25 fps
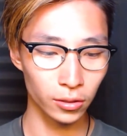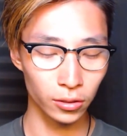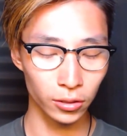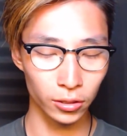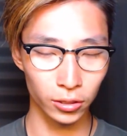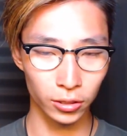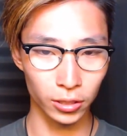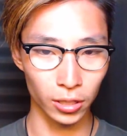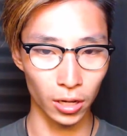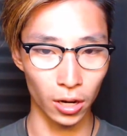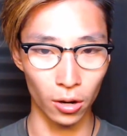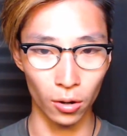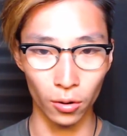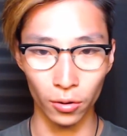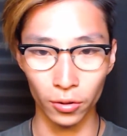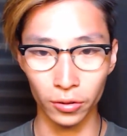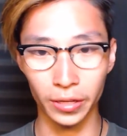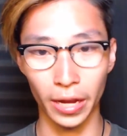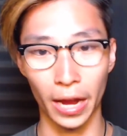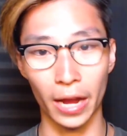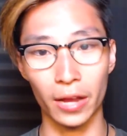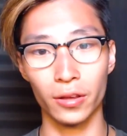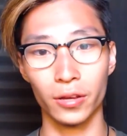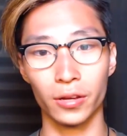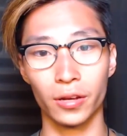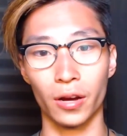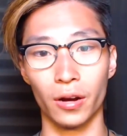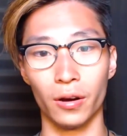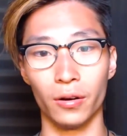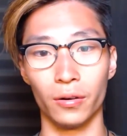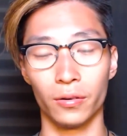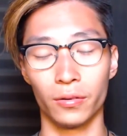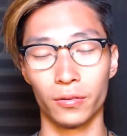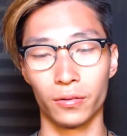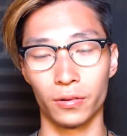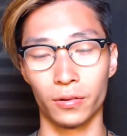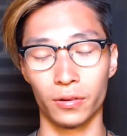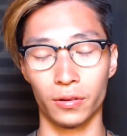So there you
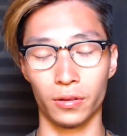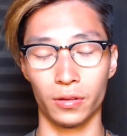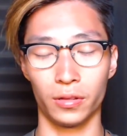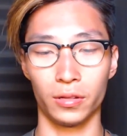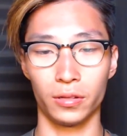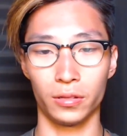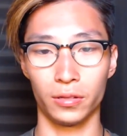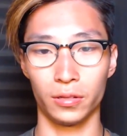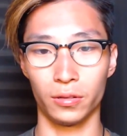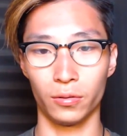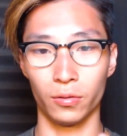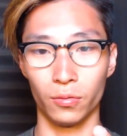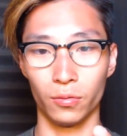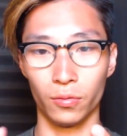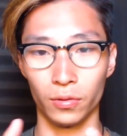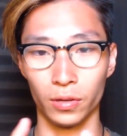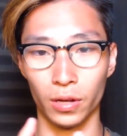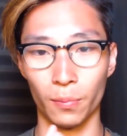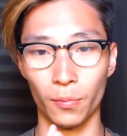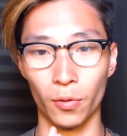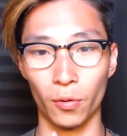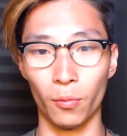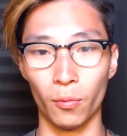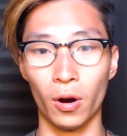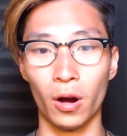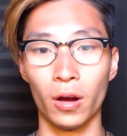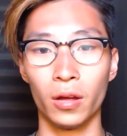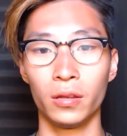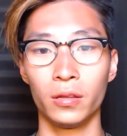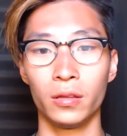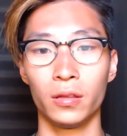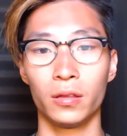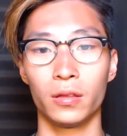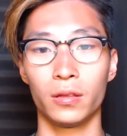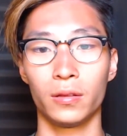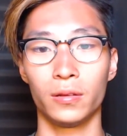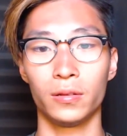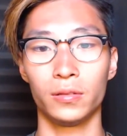go. Number
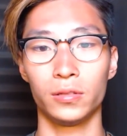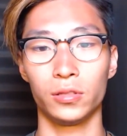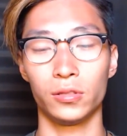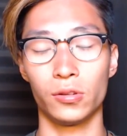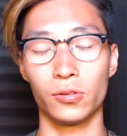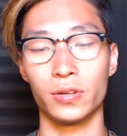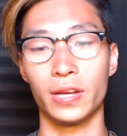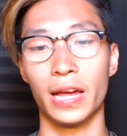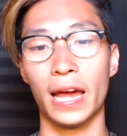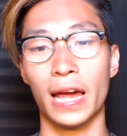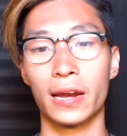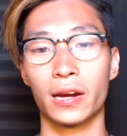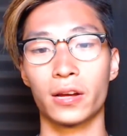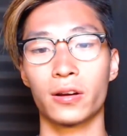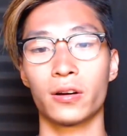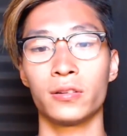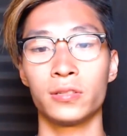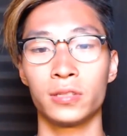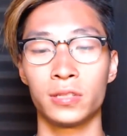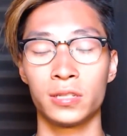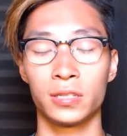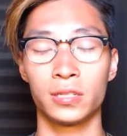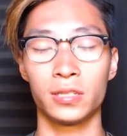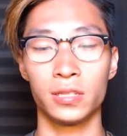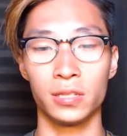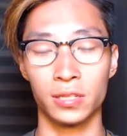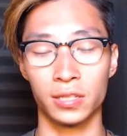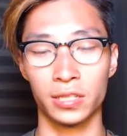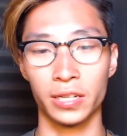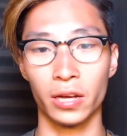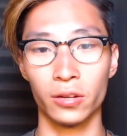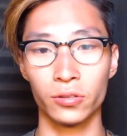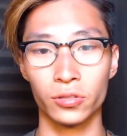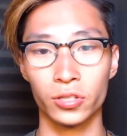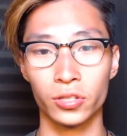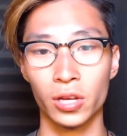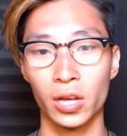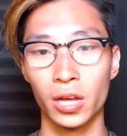one, to get consistent
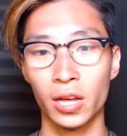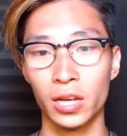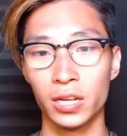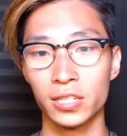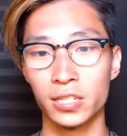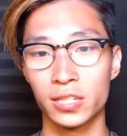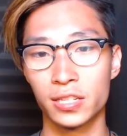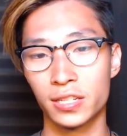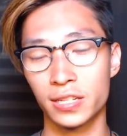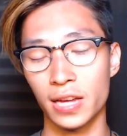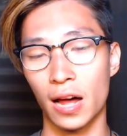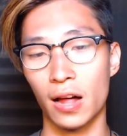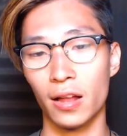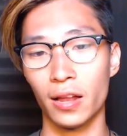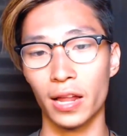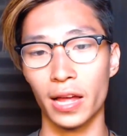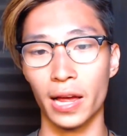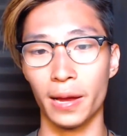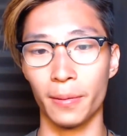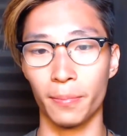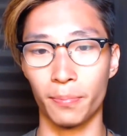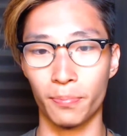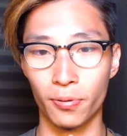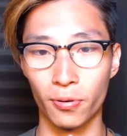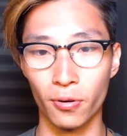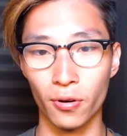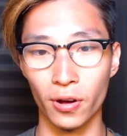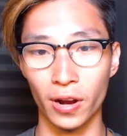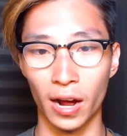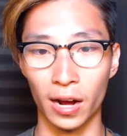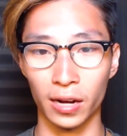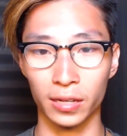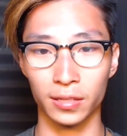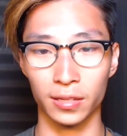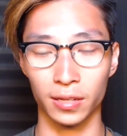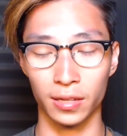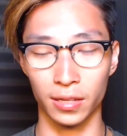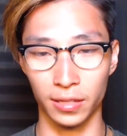sales, sell a
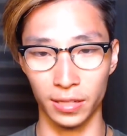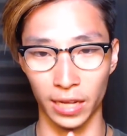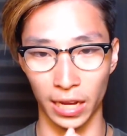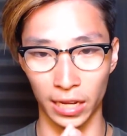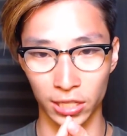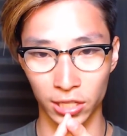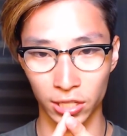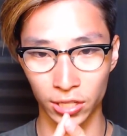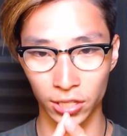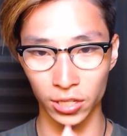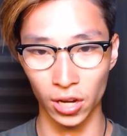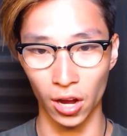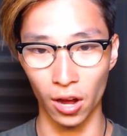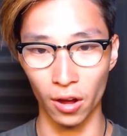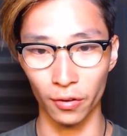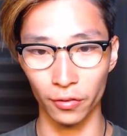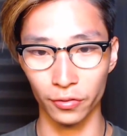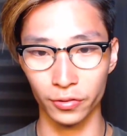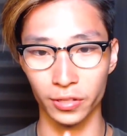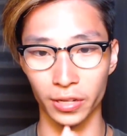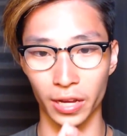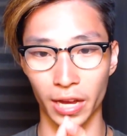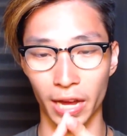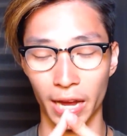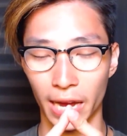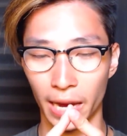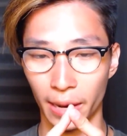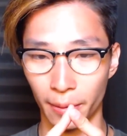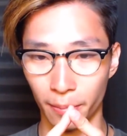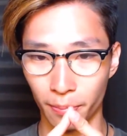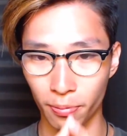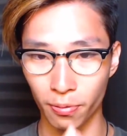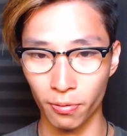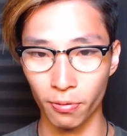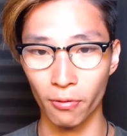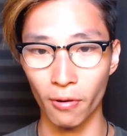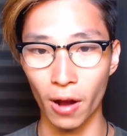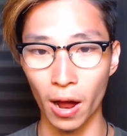product that solves a
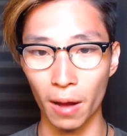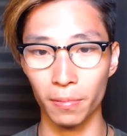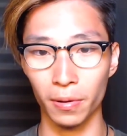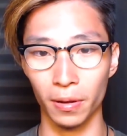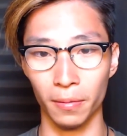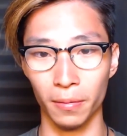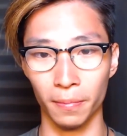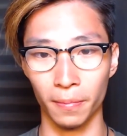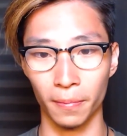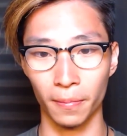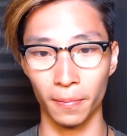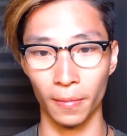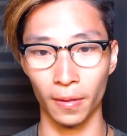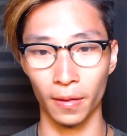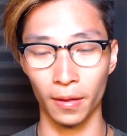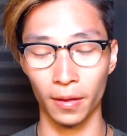problem.